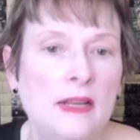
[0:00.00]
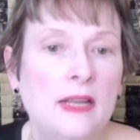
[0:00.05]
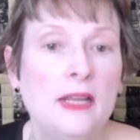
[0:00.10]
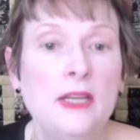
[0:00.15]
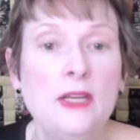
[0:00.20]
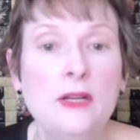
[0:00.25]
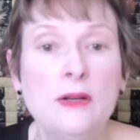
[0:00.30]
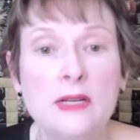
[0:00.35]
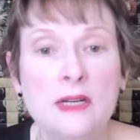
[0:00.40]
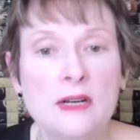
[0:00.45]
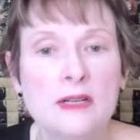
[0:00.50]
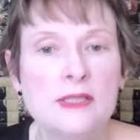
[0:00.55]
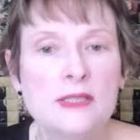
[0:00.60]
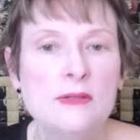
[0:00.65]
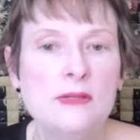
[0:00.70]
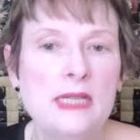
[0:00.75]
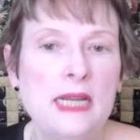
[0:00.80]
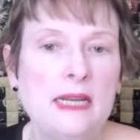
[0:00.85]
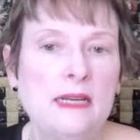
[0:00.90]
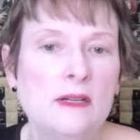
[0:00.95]
You can also
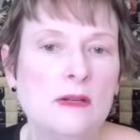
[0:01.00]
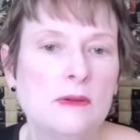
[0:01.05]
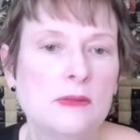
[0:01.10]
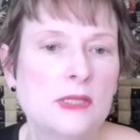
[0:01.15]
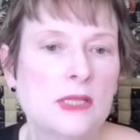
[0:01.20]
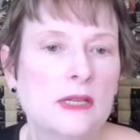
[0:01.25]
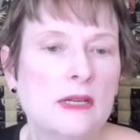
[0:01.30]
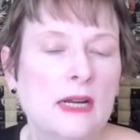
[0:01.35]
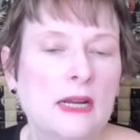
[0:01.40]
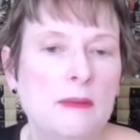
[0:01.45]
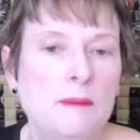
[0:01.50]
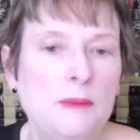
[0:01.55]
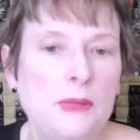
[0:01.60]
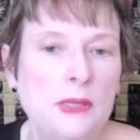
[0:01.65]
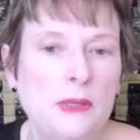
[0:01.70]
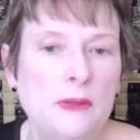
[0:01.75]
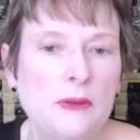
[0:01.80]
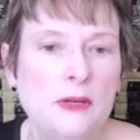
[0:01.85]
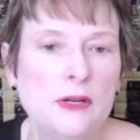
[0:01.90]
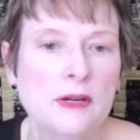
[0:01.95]
take notes on a
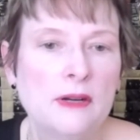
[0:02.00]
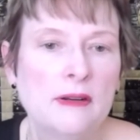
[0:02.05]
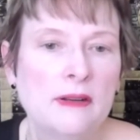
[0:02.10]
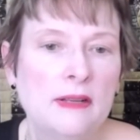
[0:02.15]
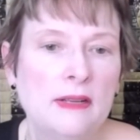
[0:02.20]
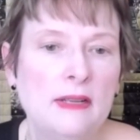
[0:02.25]
computer.